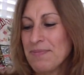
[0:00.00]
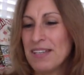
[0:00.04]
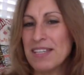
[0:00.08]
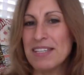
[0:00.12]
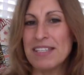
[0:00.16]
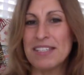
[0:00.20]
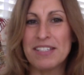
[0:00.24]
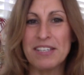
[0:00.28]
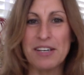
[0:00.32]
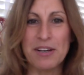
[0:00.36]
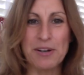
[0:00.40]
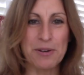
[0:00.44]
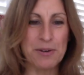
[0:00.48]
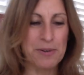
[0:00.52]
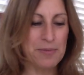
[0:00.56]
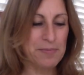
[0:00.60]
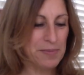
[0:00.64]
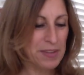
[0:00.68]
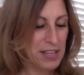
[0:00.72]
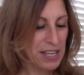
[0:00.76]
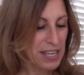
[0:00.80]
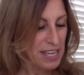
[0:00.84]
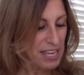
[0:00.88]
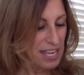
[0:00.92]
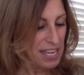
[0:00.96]
So
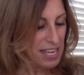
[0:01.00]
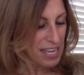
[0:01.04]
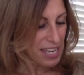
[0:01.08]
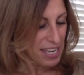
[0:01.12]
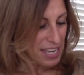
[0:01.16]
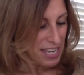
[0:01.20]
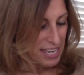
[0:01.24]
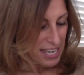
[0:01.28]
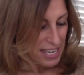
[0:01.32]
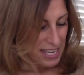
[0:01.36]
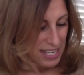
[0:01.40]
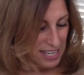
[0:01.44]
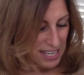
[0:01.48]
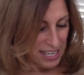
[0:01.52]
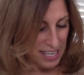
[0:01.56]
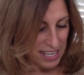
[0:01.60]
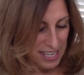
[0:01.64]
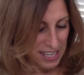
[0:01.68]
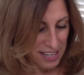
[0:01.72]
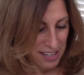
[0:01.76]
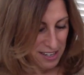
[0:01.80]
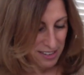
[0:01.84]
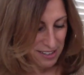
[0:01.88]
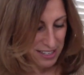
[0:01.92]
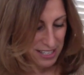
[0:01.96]

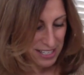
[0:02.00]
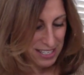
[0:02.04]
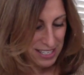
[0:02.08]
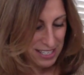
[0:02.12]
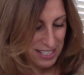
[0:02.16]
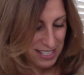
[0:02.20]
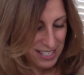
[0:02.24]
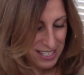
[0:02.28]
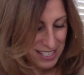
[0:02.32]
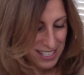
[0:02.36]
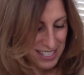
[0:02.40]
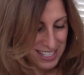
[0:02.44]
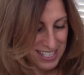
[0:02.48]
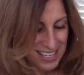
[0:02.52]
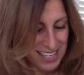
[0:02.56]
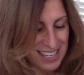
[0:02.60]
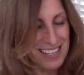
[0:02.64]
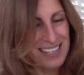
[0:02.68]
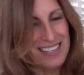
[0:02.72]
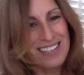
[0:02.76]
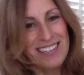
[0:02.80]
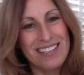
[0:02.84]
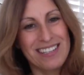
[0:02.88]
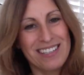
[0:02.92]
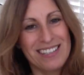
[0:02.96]
here is,
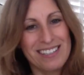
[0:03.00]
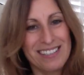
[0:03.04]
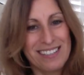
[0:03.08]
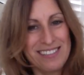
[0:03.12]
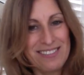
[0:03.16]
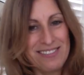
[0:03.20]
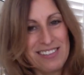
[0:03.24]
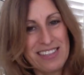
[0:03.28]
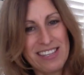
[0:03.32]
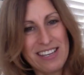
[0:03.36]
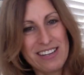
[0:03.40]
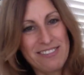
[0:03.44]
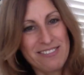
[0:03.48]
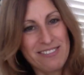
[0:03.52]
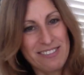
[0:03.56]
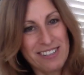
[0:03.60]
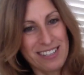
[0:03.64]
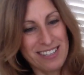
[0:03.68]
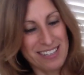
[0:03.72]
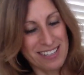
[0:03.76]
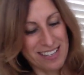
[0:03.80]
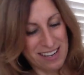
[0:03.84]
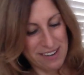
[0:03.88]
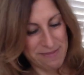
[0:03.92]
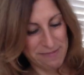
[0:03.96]
without,
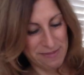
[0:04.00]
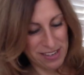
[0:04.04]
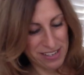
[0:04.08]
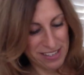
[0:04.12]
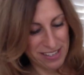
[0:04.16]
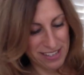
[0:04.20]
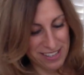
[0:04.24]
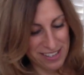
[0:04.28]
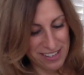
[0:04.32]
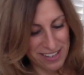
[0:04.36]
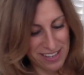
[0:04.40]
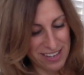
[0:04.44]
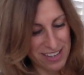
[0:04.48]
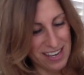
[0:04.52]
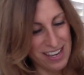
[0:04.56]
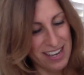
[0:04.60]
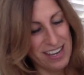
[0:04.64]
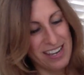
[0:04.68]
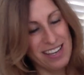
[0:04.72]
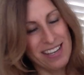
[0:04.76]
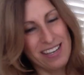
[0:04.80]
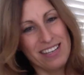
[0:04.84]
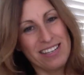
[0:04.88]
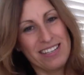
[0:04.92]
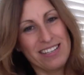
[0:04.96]

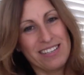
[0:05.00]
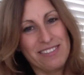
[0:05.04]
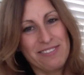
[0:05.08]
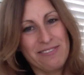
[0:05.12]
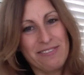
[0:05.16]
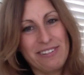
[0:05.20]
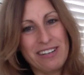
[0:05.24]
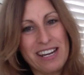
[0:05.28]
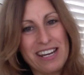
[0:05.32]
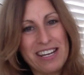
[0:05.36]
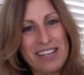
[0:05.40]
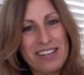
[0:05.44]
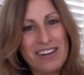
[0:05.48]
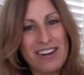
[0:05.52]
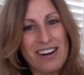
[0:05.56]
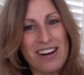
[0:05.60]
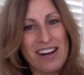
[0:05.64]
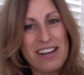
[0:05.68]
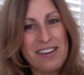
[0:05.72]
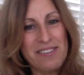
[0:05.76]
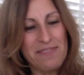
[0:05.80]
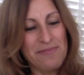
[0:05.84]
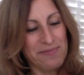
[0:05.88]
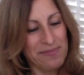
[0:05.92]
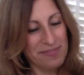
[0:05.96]
is what I
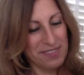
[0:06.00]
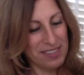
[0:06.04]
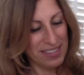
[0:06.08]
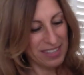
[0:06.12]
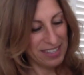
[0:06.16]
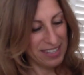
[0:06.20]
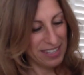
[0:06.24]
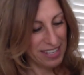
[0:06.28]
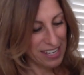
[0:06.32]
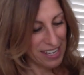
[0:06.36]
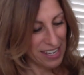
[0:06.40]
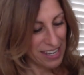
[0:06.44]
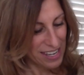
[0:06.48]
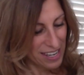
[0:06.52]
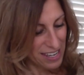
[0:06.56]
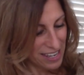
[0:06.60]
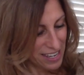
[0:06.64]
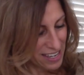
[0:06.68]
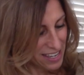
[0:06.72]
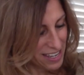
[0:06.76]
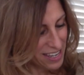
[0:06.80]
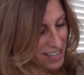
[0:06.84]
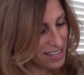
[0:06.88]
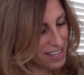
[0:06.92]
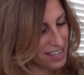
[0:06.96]
got.
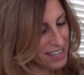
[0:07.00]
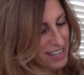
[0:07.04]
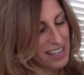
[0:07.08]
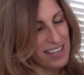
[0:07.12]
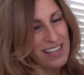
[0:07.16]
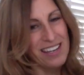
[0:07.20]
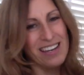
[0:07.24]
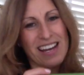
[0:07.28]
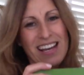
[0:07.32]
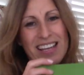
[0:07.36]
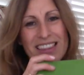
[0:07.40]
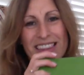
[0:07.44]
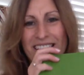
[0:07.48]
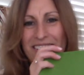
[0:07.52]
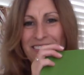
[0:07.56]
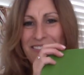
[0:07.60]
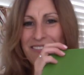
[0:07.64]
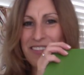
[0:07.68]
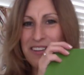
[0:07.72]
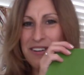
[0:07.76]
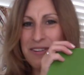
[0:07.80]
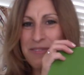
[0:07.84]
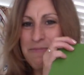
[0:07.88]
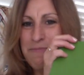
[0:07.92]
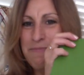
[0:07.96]
And I
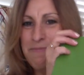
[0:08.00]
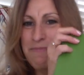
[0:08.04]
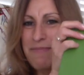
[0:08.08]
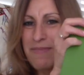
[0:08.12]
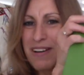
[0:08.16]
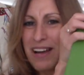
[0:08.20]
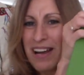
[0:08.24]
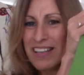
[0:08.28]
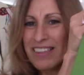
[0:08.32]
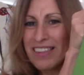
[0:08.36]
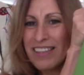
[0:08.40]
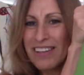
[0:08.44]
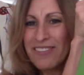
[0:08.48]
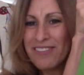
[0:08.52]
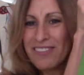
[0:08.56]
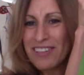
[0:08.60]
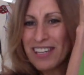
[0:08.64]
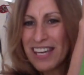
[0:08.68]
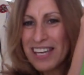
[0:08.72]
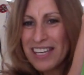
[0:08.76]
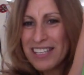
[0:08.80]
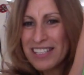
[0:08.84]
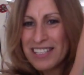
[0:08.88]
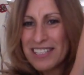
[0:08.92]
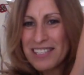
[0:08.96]
love their, I love
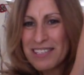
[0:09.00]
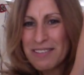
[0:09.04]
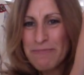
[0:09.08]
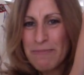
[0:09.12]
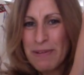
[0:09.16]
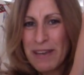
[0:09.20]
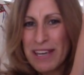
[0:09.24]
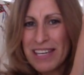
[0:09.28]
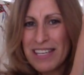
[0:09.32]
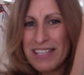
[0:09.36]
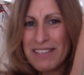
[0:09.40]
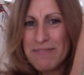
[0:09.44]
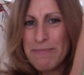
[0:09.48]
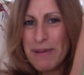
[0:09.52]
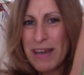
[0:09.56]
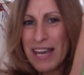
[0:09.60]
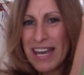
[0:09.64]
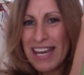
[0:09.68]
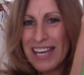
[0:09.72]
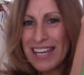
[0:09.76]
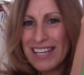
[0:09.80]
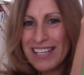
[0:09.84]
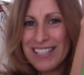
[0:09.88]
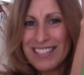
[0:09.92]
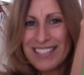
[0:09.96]
Kate Spade
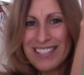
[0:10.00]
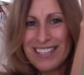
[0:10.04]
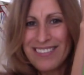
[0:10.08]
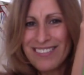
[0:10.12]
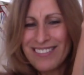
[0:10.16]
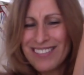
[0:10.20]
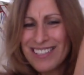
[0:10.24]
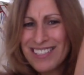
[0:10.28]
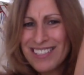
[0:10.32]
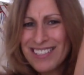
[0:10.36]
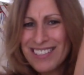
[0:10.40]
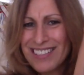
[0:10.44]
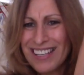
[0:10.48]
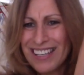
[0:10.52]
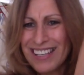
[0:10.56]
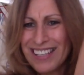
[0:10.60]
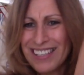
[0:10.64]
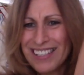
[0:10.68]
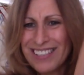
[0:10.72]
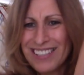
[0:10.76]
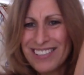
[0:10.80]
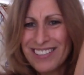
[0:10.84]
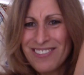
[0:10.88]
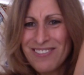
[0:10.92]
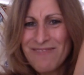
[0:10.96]
bags. They're just
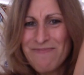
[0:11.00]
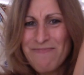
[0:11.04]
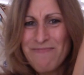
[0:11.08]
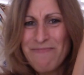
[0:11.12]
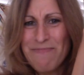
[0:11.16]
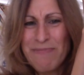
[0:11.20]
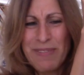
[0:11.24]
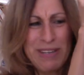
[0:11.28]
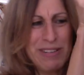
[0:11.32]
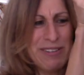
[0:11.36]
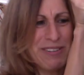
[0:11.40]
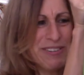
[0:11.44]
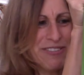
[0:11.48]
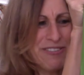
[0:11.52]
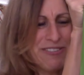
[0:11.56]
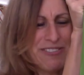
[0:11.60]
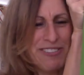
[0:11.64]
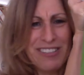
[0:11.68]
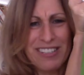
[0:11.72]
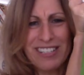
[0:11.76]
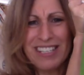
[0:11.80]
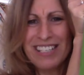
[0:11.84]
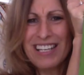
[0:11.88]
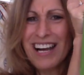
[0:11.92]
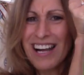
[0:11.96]
like so
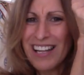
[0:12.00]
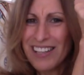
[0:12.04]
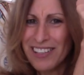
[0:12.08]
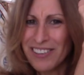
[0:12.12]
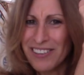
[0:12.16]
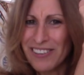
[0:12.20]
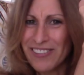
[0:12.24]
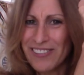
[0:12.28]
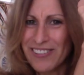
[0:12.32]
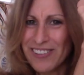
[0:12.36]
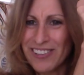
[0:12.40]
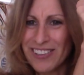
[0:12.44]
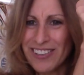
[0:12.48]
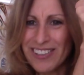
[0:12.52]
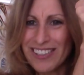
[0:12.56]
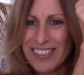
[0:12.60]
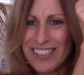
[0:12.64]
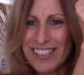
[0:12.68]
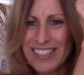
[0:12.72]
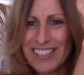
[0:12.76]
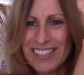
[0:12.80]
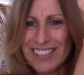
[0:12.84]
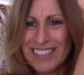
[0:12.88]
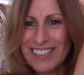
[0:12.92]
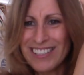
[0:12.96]
beautiful and colorful
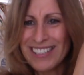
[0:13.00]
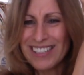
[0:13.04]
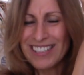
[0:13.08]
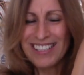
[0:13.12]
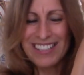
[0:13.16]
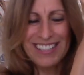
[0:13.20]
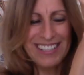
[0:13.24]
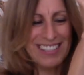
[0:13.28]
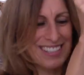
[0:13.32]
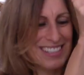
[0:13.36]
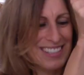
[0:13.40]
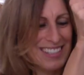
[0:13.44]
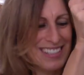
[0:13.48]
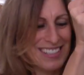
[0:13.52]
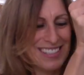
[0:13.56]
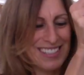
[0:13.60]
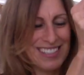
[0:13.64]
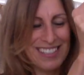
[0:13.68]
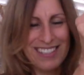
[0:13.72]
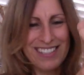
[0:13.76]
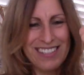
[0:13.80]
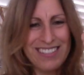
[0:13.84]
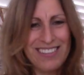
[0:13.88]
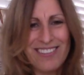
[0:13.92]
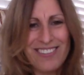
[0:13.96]
and
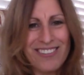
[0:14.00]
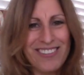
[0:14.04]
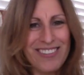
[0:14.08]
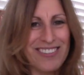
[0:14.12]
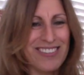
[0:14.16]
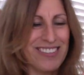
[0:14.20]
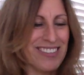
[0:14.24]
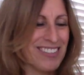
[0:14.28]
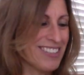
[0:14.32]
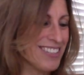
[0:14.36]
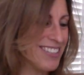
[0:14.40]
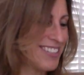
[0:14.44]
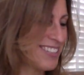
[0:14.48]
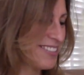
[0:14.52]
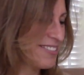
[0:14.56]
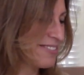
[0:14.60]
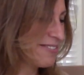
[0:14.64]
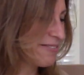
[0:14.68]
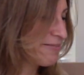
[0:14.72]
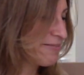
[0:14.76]
just gorgeous.